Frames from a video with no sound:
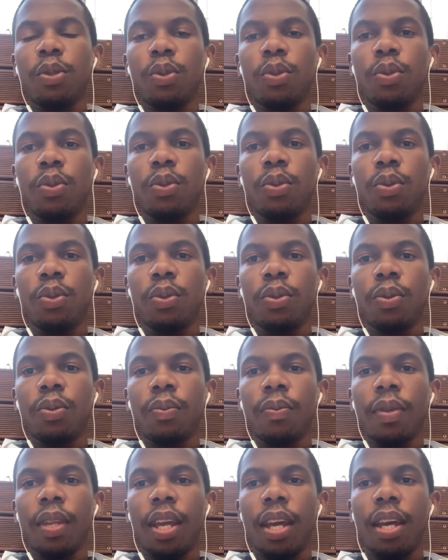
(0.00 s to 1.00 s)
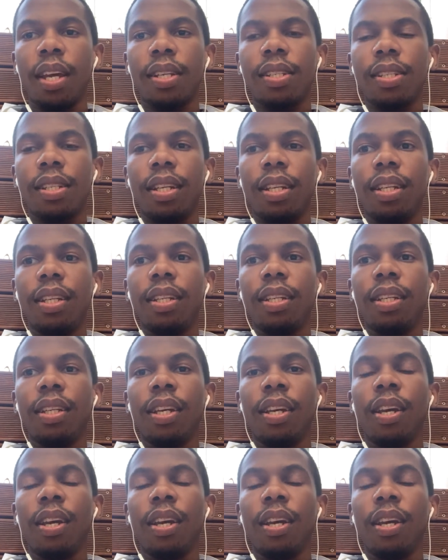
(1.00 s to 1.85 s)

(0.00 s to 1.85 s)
to actually